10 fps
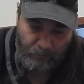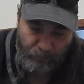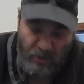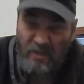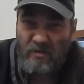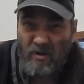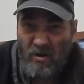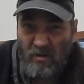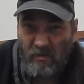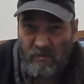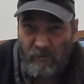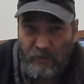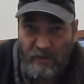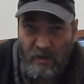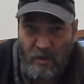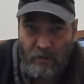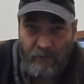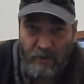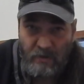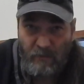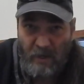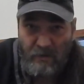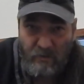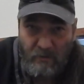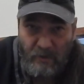pranks are what they are at face value.